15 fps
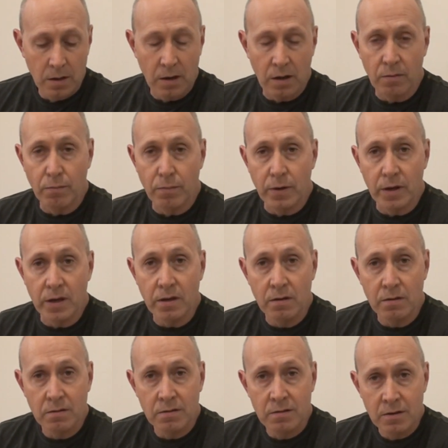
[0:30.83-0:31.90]
and B,
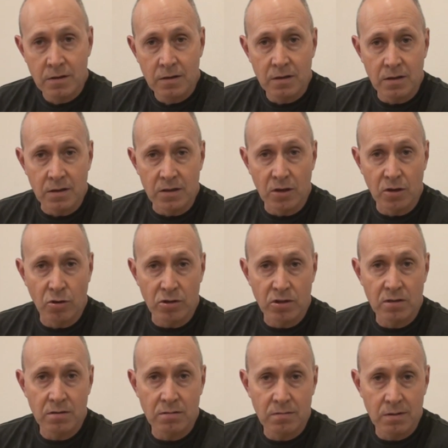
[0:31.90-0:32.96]
there's a
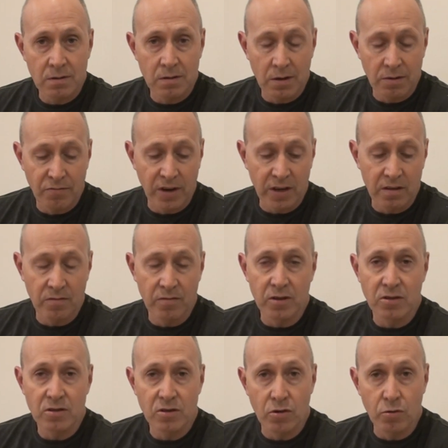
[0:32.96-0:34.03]
cost
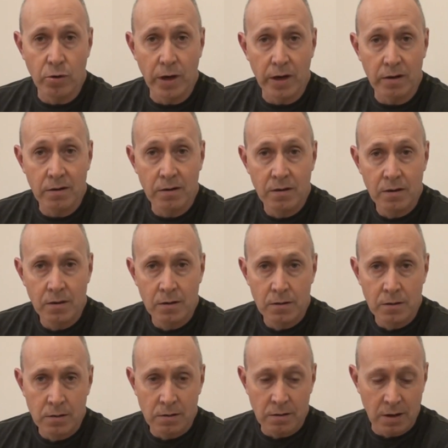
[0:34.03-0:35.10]
effectiveness to it.
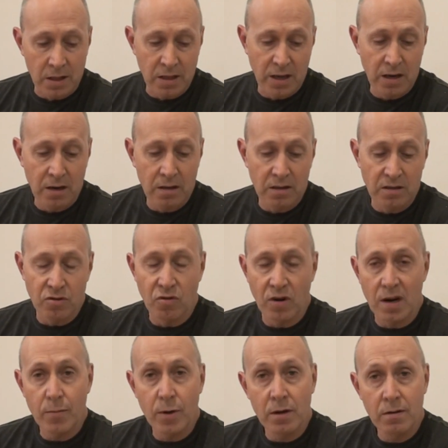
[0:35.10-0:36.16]
At the end of this
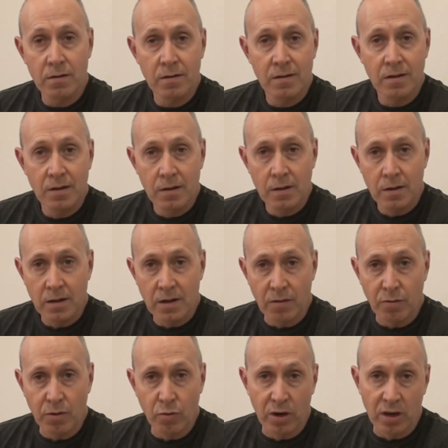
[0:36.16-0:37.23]
drama,
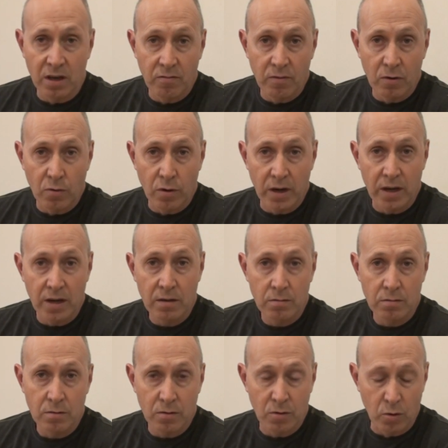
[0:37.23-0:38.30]
if we want to give it away
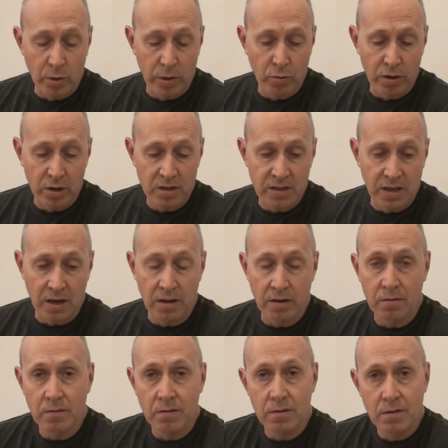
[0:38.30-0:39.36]
or we want to sell it,
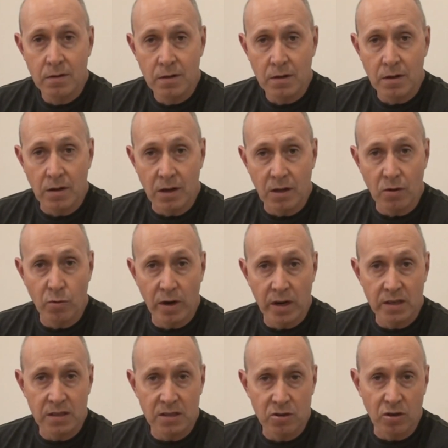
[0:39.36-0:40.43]
either way
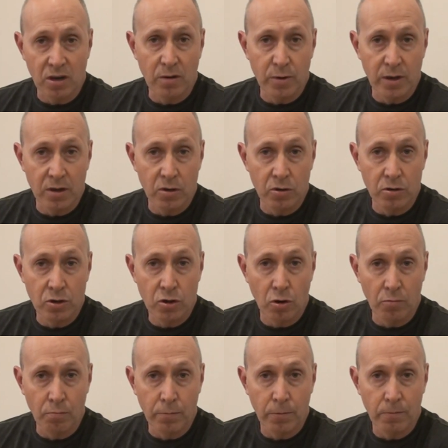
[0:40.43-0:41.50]
it's not going to be a huge
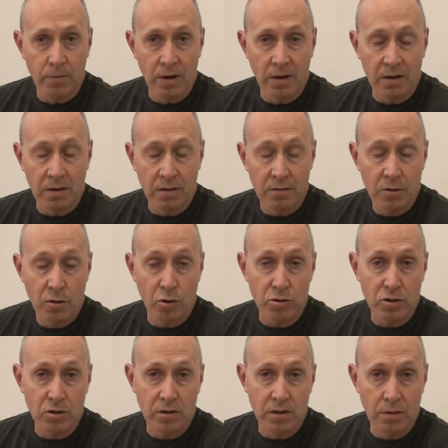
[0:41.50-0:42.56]

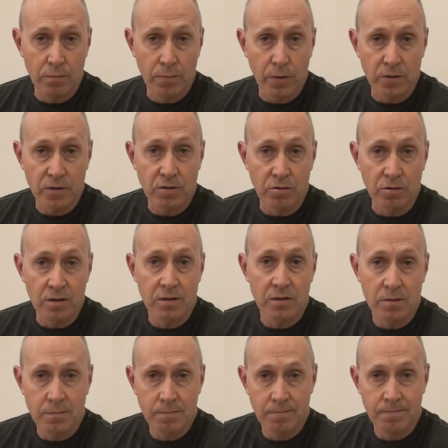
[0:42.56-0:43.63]
cost impost on us.
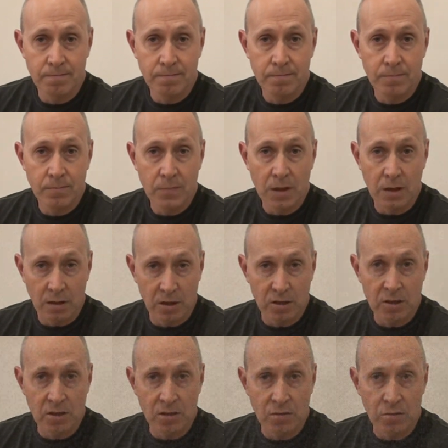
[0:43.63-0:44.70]
Let's
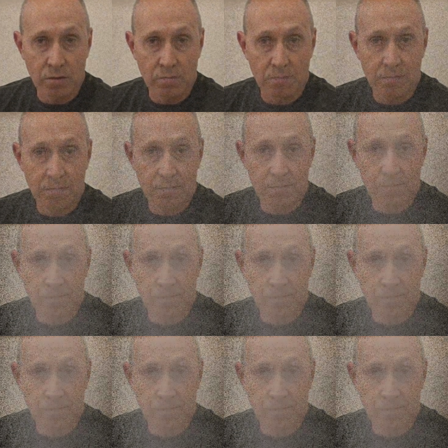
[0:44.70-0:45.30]
get to it. So this is the